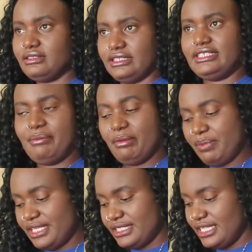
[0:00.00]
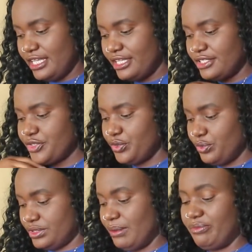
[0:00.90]
the statement pieces
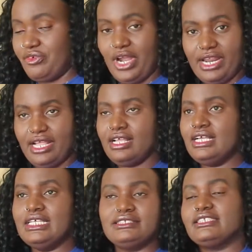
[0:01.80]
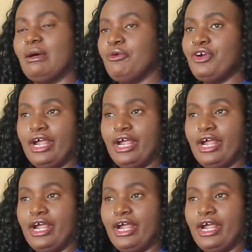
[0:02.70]
to some